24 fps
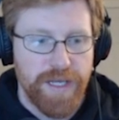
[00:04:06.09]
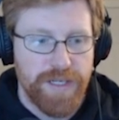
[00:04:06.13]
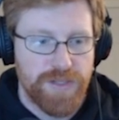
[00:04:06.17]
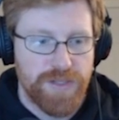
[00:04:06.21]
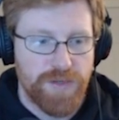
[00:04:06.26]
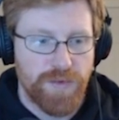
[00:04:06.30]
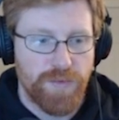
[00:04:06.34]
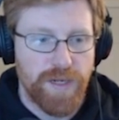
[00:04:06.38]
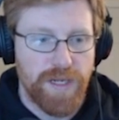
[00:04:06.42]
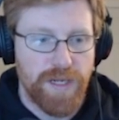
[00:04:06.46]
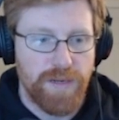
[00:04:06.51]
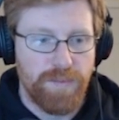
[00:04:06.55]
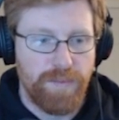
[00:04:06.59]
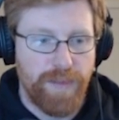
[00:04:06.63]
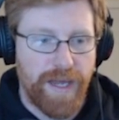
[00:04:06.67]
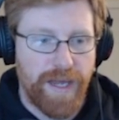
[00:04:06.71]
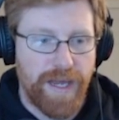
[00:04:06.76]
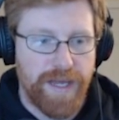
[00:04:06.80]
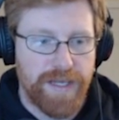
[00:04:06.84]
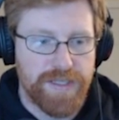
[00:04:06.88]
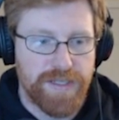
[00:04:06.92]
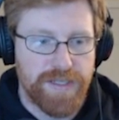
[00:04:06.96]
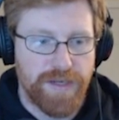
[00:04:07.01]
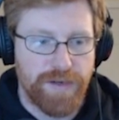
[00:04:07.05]
So we can
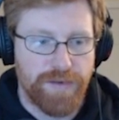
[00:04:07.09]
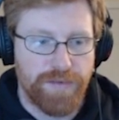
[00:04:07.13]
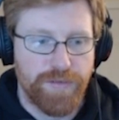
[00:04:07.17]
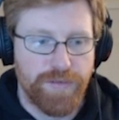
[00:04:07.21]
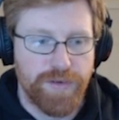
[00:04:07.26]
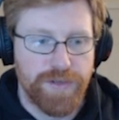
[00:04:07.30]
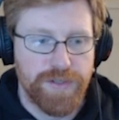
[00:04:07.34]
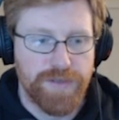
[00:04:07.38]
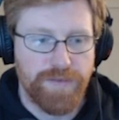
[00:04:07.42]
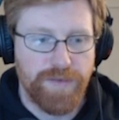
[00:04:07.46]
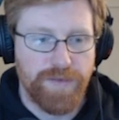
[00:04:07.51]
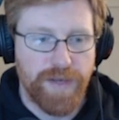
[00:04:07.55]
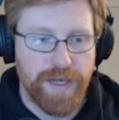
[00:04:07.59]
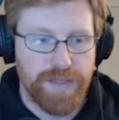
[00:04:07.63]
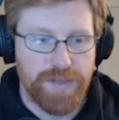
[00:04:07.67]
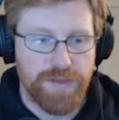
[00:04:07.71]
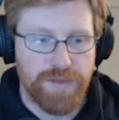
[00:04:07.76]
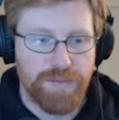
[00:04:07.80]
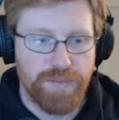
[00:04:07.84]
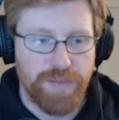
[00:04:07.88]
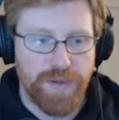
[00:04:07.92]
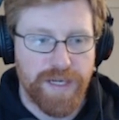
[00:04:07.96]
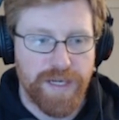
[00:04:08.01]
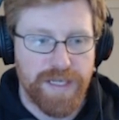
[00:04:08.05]
pass our first
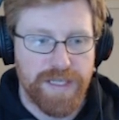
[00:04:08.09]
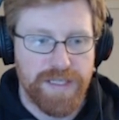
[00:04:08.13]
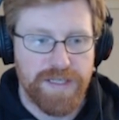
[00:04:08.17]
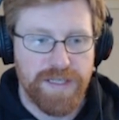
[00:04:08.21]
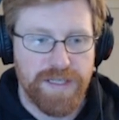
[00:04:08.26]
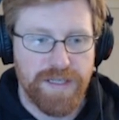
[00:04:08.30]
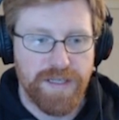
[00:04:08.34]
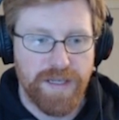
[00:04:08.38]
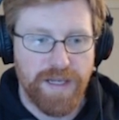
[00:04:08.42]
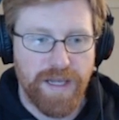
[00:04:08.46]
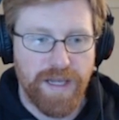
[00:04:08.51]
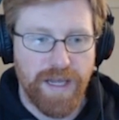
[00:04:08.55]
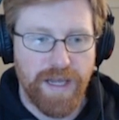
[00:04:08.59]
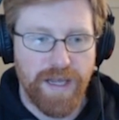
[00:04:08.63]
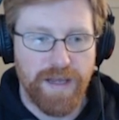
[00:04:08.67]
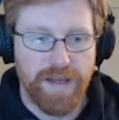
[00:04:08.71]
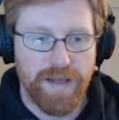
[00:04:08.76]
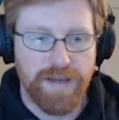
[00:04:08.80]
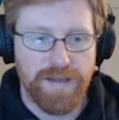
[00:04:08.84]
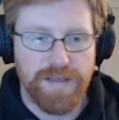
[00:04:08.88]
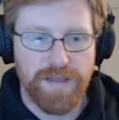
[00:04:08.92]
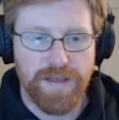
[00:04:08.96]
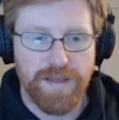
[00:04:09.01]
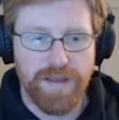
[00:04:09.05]
vector pres
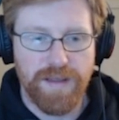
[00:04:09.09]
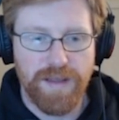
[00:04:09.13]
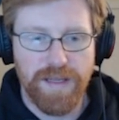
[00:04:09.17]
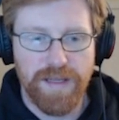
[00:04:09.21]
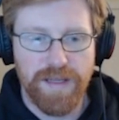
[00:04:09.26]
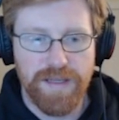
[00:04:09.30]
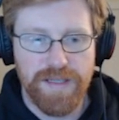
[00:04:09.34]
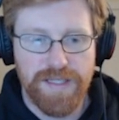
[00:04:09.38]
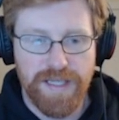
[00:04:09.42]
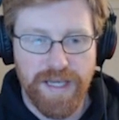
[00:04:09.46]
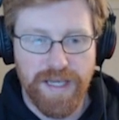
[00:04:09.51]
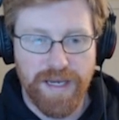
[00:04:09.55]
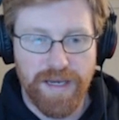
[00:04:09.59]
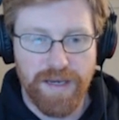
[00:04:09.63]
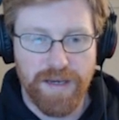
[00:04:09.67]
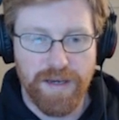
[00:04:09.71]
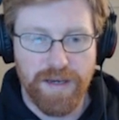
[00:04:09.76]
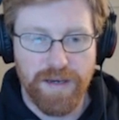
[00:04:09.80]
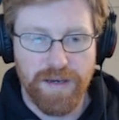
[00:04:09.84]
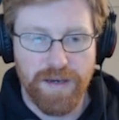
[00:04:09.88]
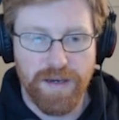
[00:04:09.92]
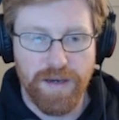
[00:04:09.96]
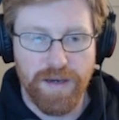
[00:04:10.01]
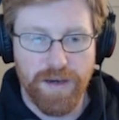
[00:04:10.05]
and the second
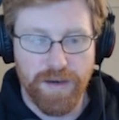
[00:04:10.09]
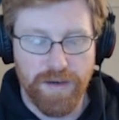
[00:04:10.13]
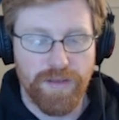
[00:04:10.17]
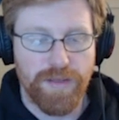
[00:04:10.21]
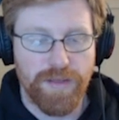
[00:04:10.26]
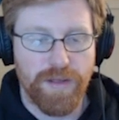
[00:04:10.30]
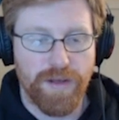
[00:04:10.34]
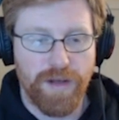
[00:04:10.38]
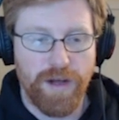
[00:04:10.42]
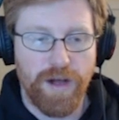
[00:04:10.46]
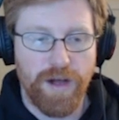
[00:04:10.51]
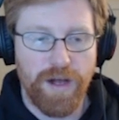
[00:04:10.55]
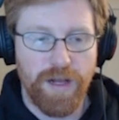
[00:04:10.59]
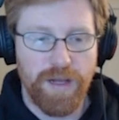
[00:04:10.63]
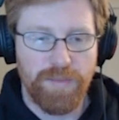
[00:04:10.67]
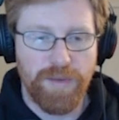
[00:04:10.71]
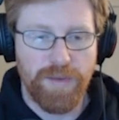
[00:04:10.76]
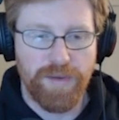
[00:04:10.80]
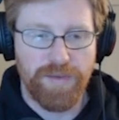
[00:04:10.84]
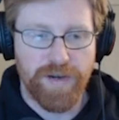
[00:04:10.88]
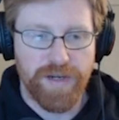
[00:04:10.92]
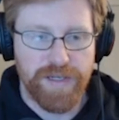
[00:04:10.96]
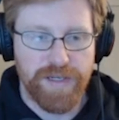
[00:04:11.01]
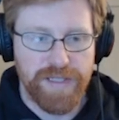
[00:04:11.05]
or the column
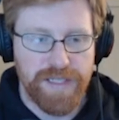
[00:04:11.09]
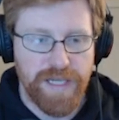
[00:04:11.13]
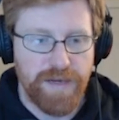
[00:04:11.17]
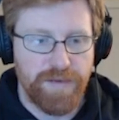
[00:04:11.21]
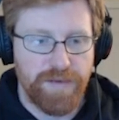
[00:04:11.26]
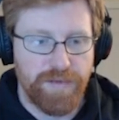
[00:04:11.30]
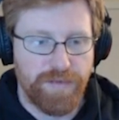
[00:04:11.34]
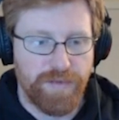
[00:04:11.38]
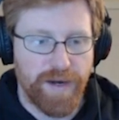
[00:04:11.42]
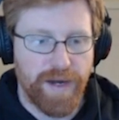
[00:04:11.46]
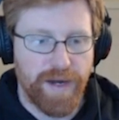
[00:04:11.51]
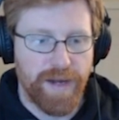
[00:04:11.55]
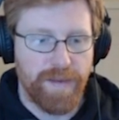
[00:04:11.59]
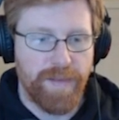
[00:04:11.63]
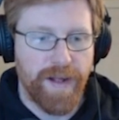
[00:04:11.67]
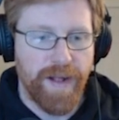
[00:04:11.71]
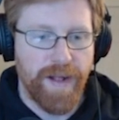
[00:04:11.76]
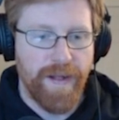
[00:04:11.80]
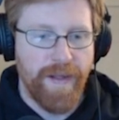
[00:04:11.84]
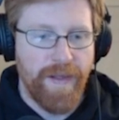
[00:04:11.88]
of our data frame